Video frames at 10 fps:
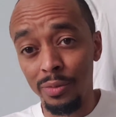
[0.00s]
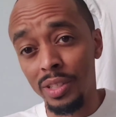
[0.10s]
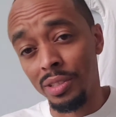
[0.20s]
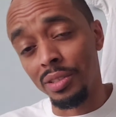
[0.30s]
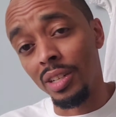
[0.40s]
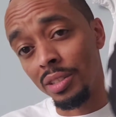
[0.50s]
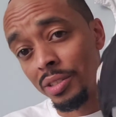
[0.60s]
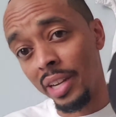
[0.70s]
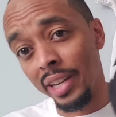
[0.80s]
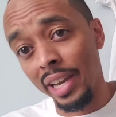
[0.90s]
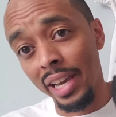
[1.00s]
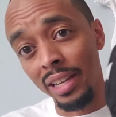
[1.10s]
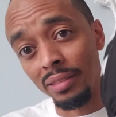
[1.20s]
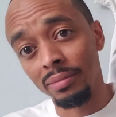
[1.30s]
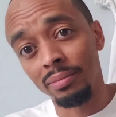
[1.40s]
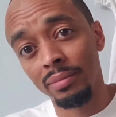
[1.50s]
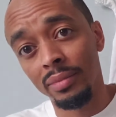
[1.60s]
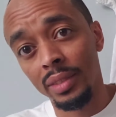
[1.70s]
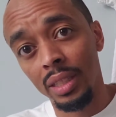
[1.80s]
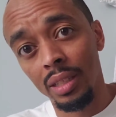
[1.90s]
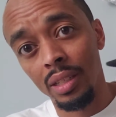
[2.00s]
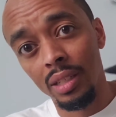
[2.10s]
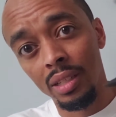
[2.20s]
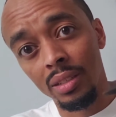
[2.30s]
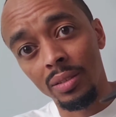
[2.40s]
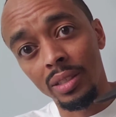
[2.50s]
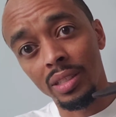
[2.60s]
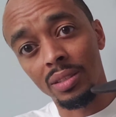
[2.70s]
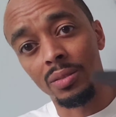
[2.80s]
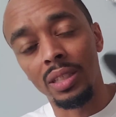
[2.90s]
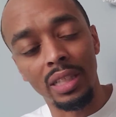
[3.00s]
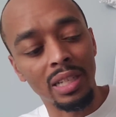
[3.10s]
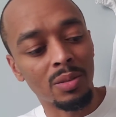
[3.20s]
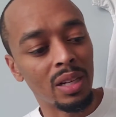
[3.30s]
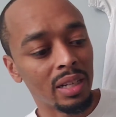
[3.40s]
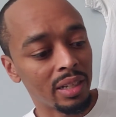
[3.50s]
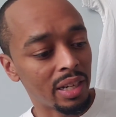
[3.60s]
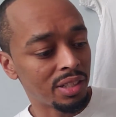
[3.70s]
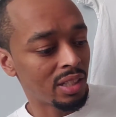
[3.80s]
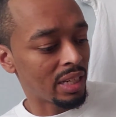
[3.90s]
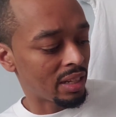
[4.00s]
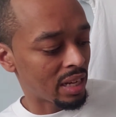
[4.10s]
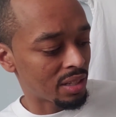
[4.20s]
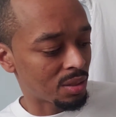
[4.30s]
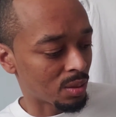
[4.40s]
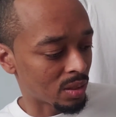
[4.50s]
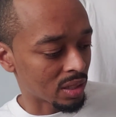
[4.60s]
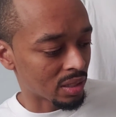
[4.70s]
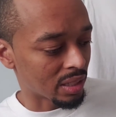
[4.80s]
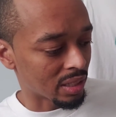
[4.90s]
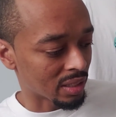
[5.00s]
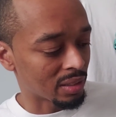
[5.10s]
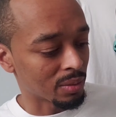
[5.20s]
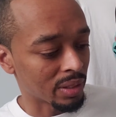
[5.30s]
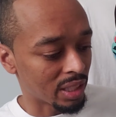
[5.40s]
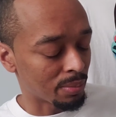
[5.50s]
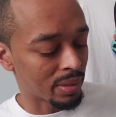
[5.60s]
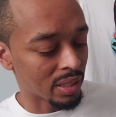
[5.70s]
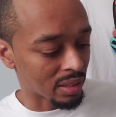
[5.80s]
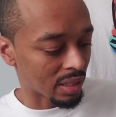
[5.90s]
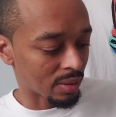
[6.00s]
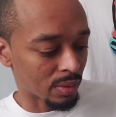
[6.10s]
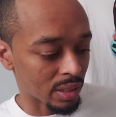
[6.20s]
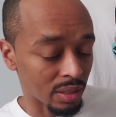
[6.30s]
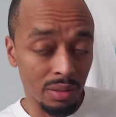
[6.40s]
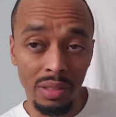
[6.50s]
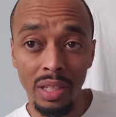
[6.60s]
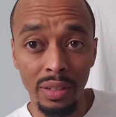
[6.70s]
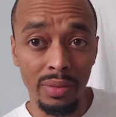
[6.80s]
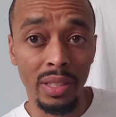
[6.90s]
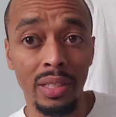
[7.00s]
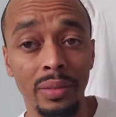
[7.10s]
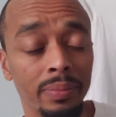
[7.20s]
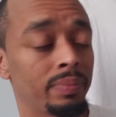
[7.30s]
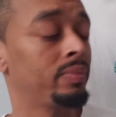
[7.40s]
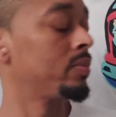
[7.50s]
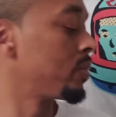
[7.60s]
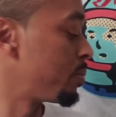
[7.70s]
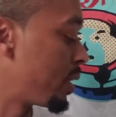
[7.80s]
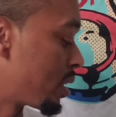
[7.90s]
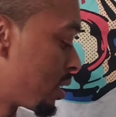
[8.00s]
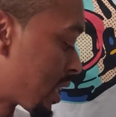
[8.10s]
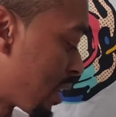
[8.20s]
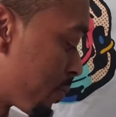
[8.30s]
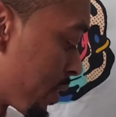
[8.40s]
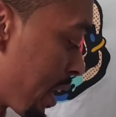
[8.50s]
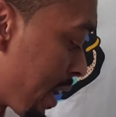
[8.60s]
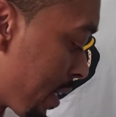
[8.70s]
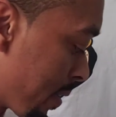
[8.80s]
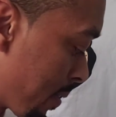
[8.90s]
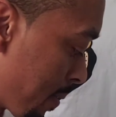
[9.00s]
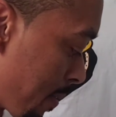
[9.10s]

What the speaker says: official StarTrak hat, which is really nice quality. And they shut down that store, and then they're going to reopen it with new stuff. So be on the lookout for that.